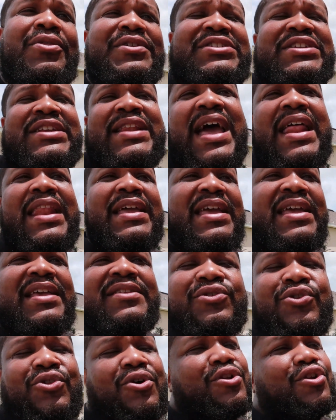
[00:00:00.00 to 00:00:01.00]
the
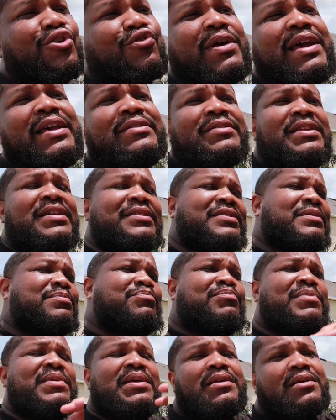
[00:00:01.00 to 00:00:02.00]
shenanigans and all the craziness and,
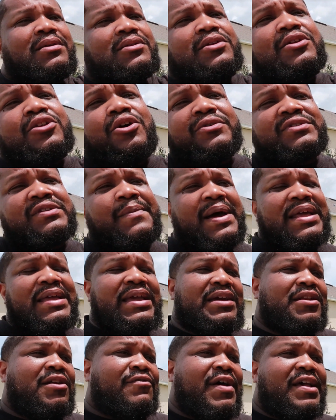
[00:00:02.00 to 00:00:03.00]
you know, somebody
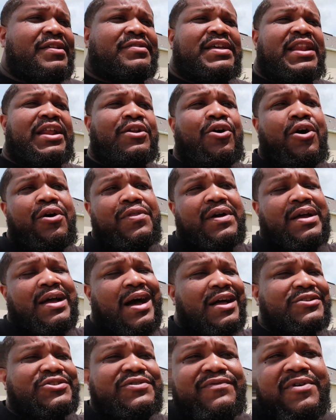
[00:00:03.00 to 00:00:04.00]
getting arrested and all the
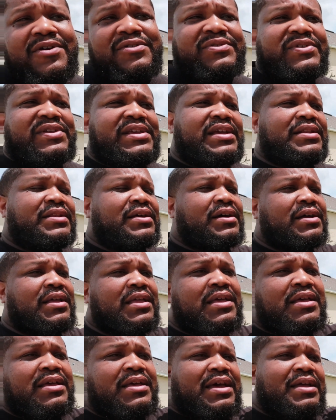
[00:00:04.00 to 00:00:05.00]
controversy and the
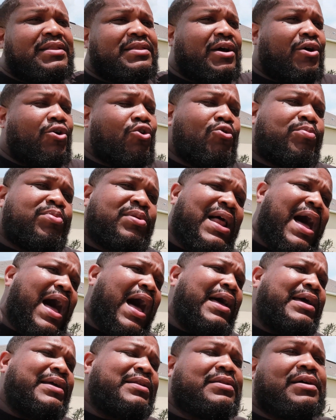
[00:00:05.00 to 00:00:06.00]

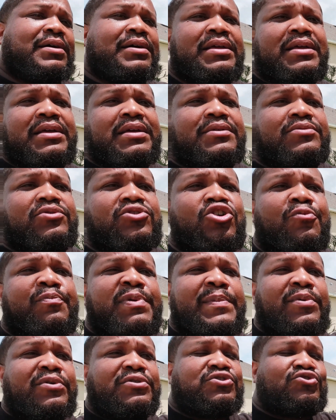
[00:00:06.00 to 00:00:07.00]
hoopla and the, you know,
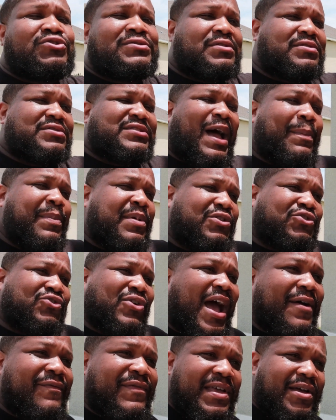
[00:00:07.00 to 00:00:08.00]
people stopping
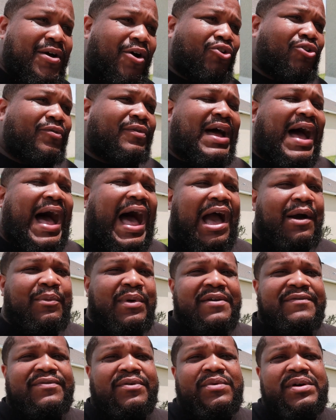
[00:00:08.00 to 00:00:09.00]
traffic all over the
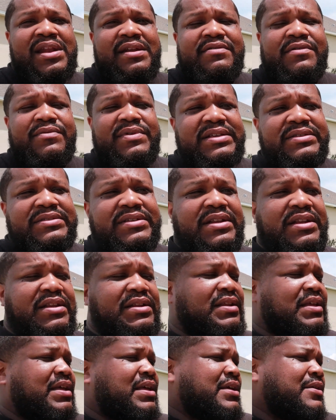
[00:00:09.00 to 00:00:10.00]
highway for whatever reason, and
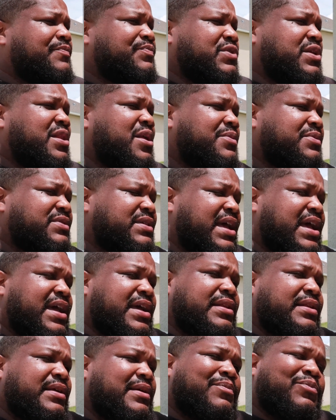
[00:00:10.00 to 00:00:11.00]
you know what I'm
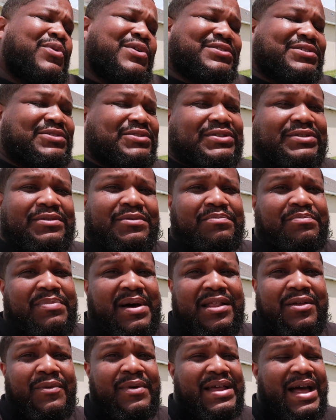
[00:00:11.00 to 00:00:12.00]
saying, which is,
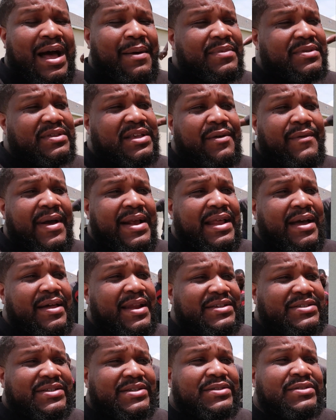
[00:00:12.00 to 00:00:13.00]
by the way, I'm gonna say right now,
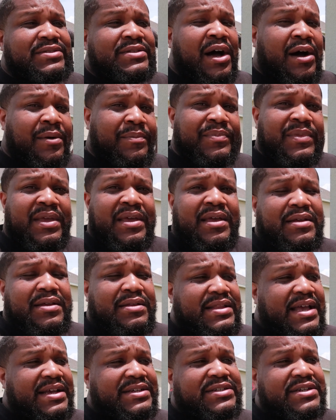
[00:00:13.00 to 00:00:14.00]
that shit is dumb.
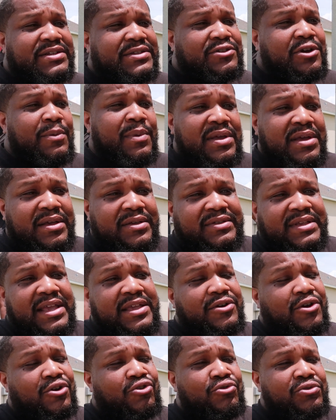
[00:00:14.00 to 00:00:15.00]
That shit is stupid. You can say,
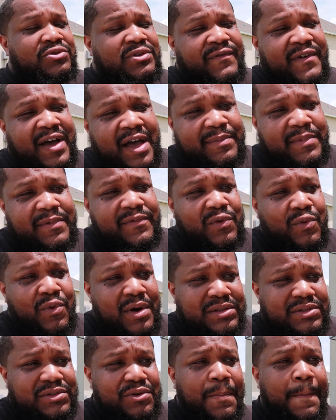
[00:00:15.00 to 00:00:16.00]
you can crucify me if you
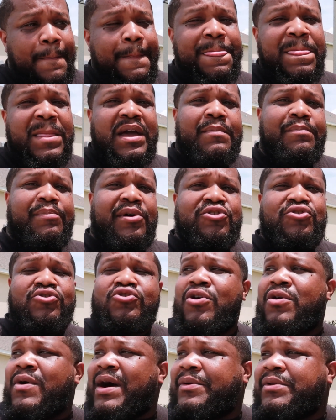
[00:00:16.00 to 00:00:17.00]
want to, but you
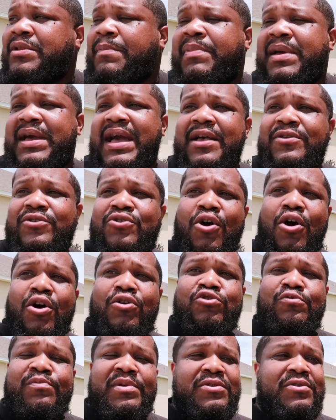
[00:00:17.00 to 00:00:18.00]
go out with a big ass car
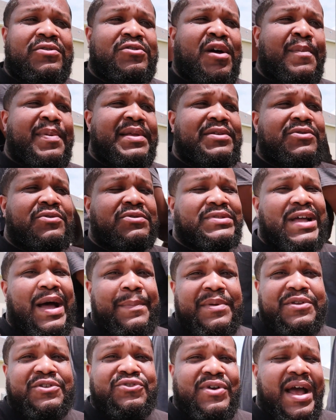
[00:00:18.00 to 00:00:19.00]
group and you stop
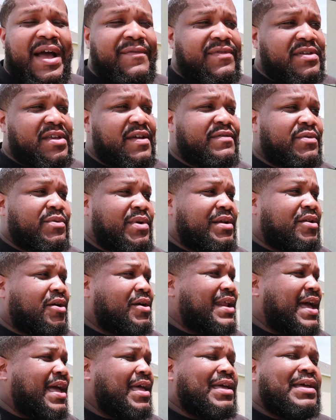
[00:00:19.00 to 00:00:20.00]
in traffic everywhere and all
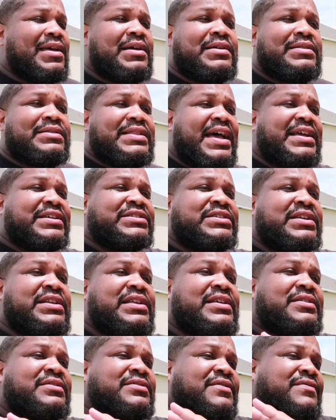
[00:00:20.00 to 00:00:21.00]
that. That
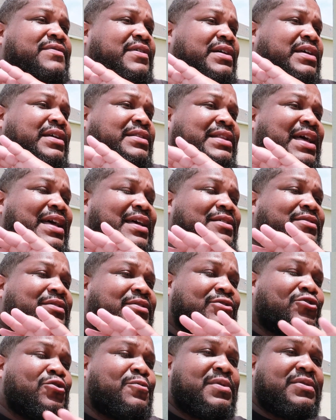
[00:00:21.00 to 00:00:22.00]
shit is that is the
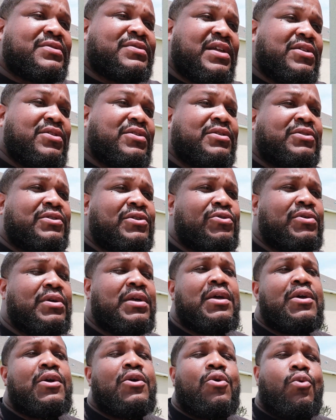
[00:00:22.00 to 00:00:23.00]
stupidest thing you could do.
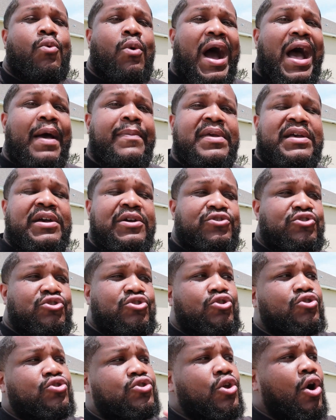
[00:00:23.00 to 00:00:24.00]
Why? Because you
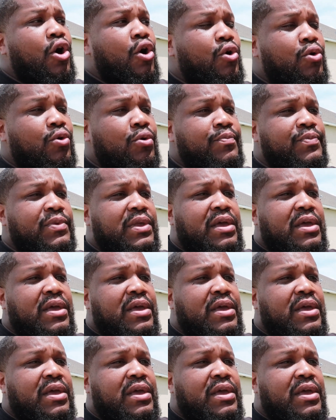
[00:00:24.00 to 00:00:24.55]
don't know.